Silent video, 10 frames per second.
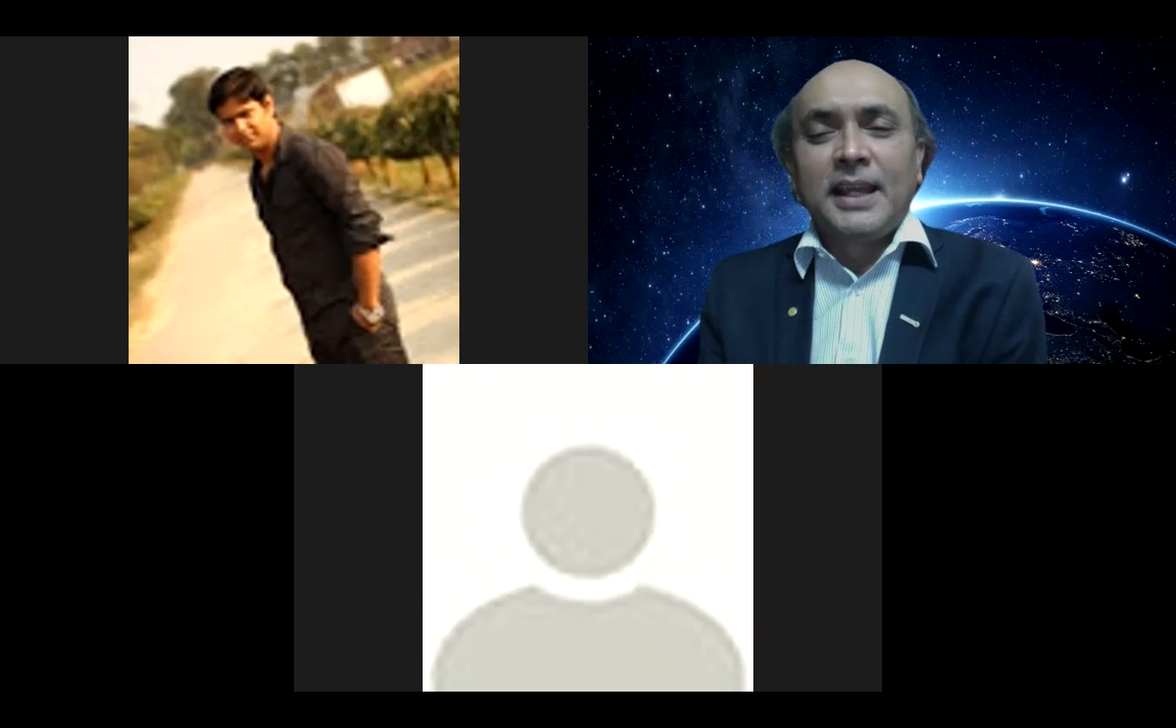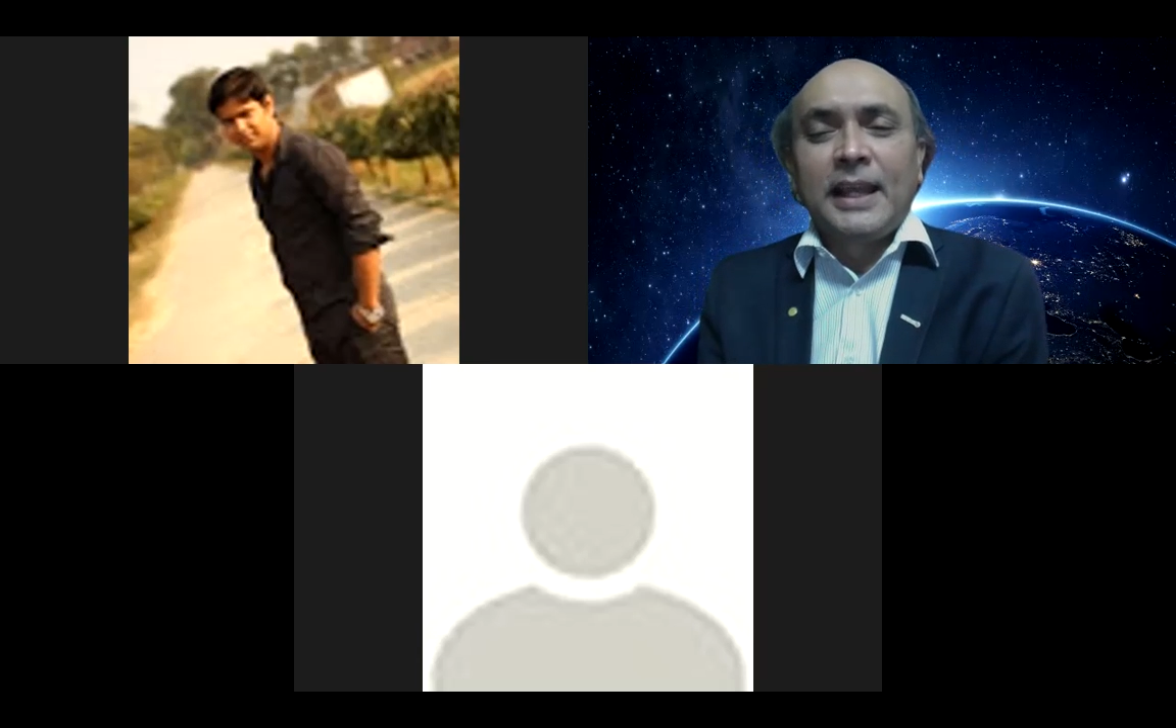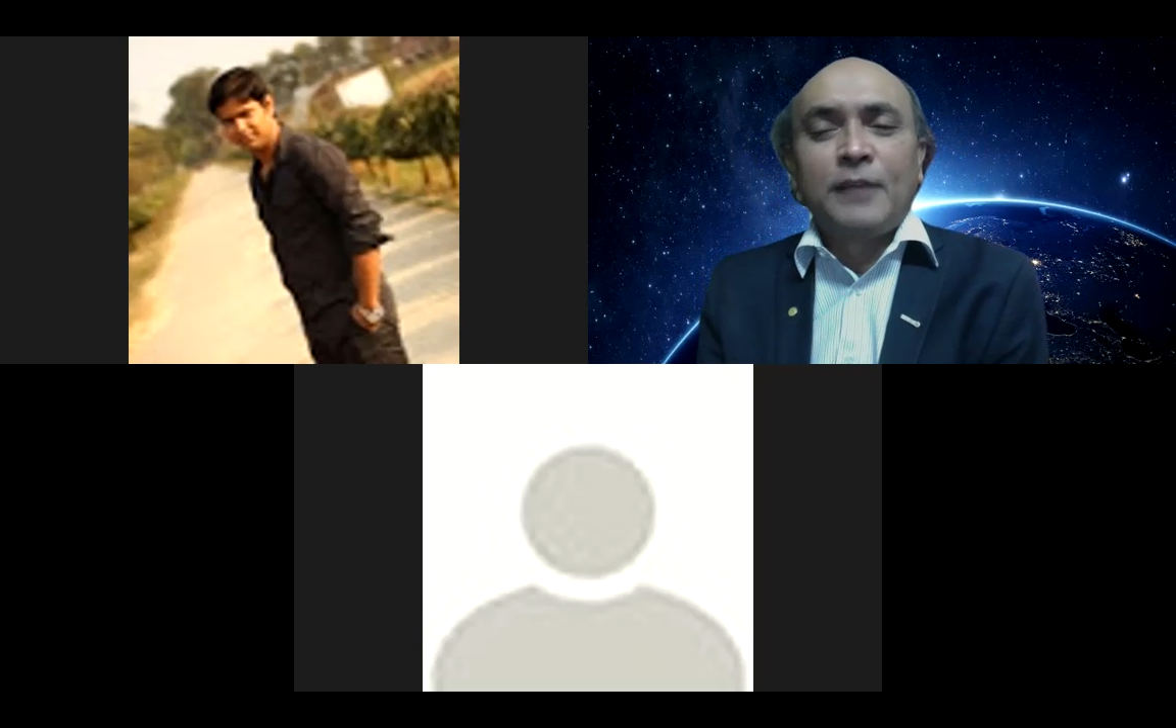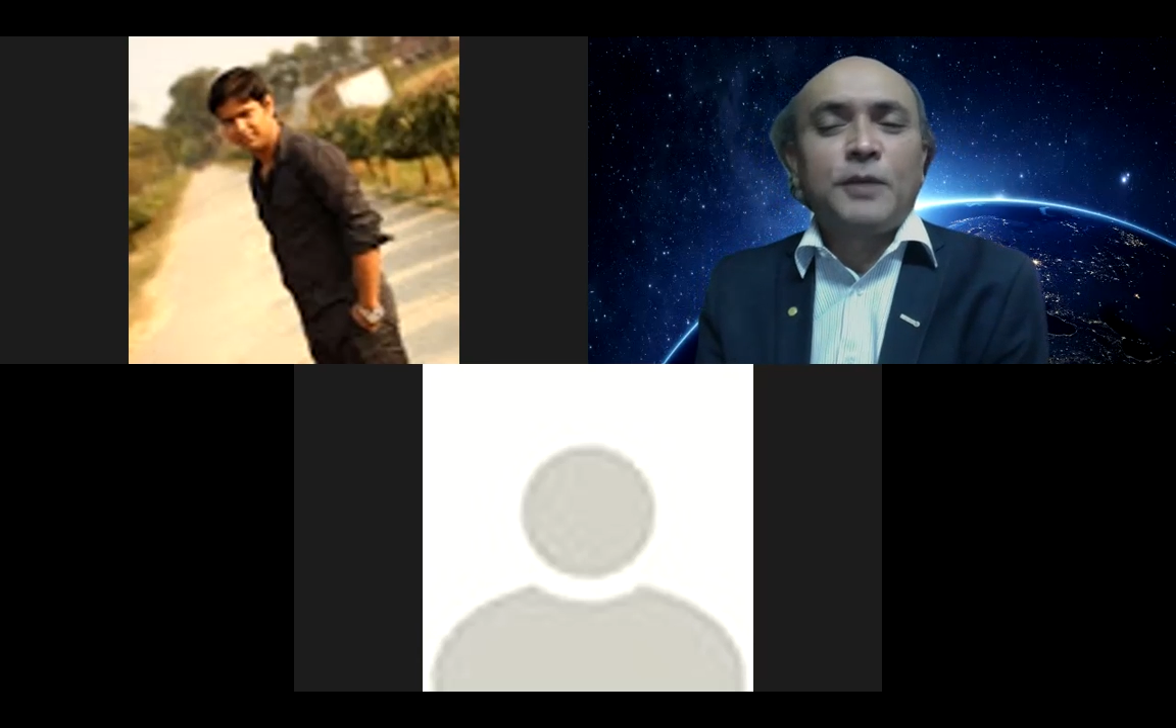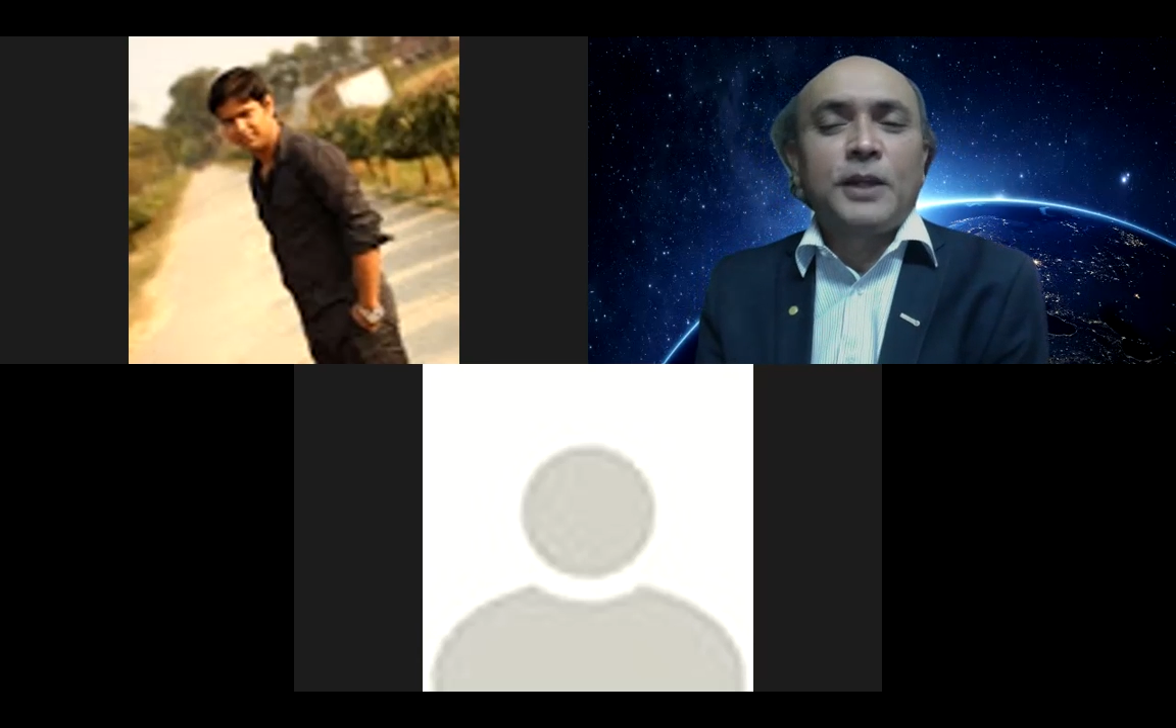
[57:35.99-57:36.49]

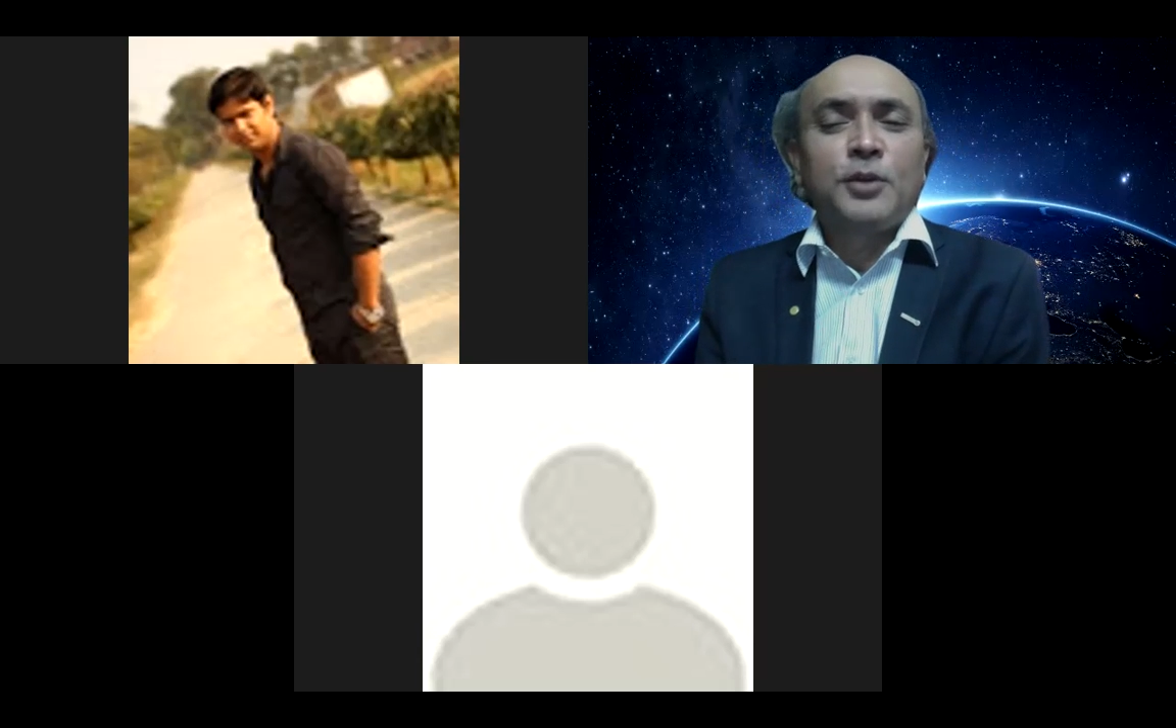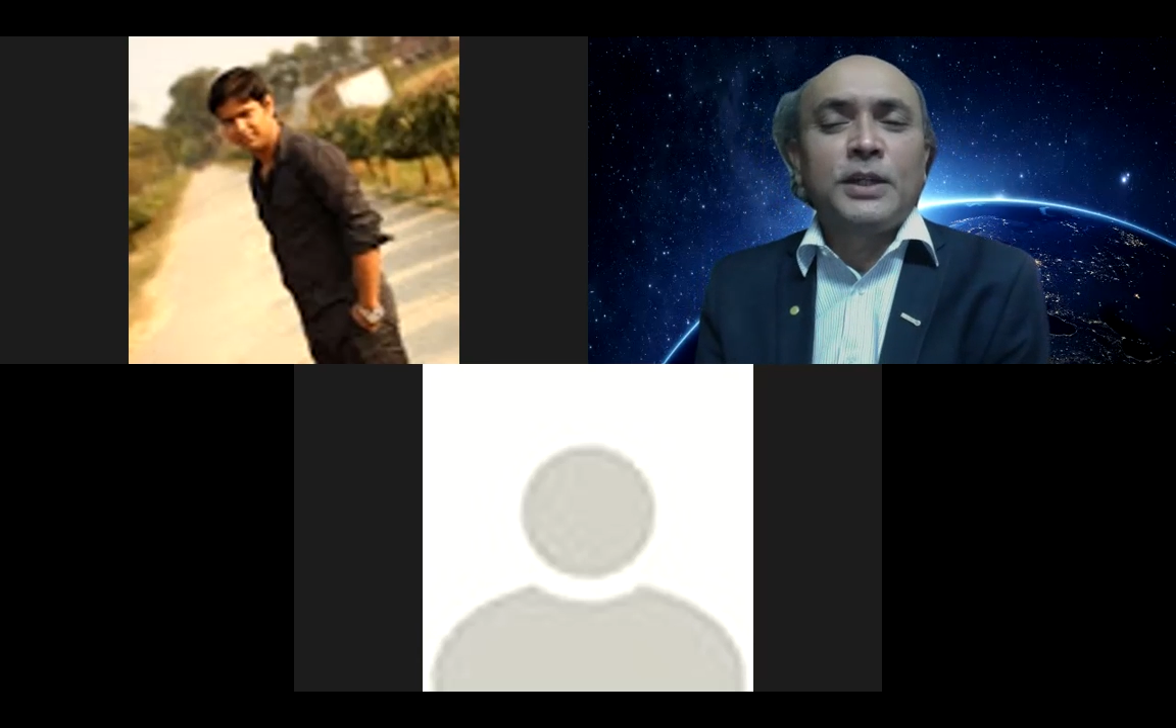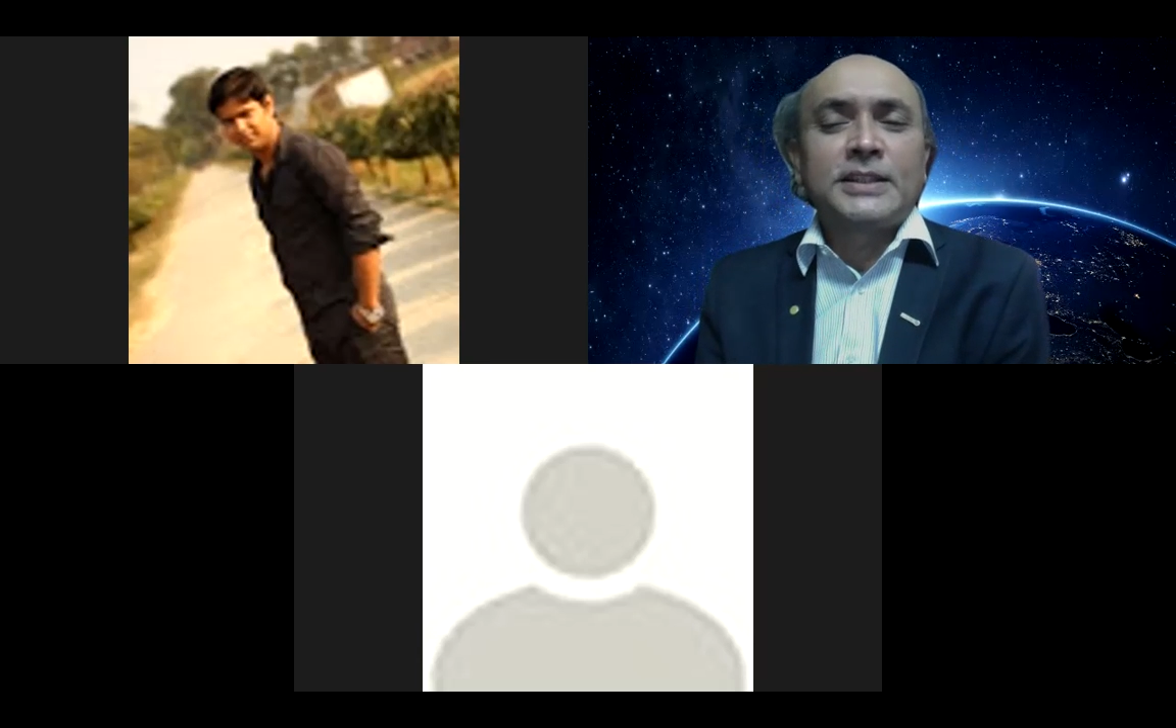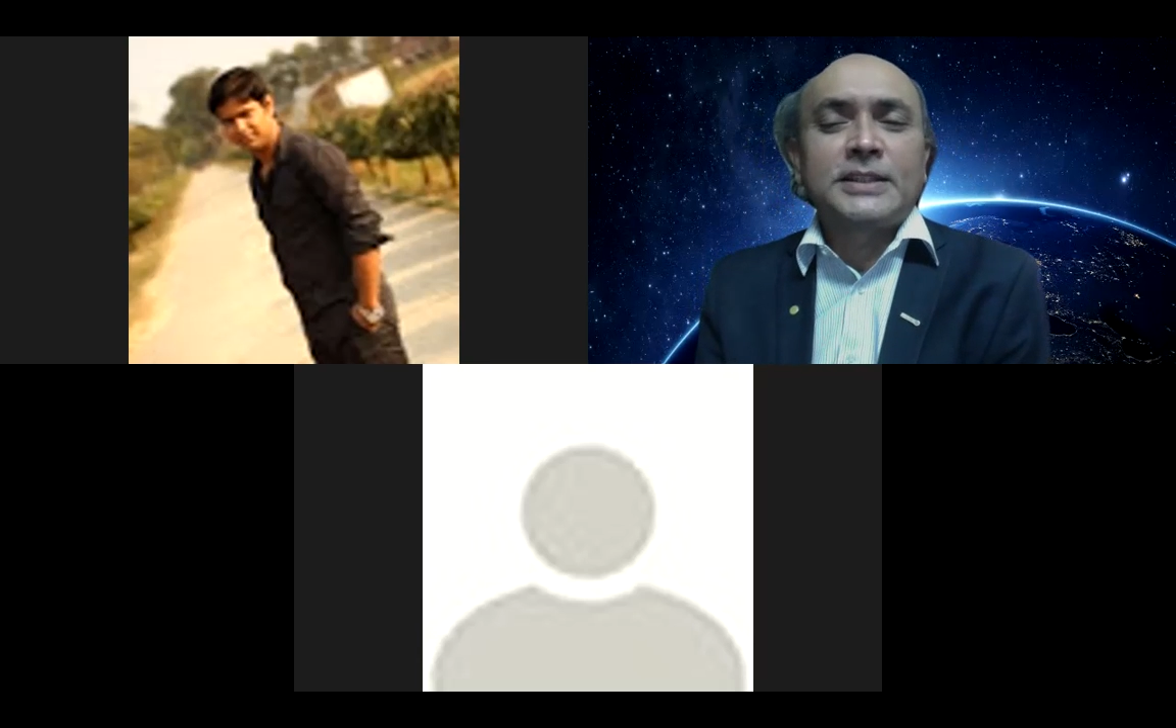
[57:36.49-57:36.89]
and phenolic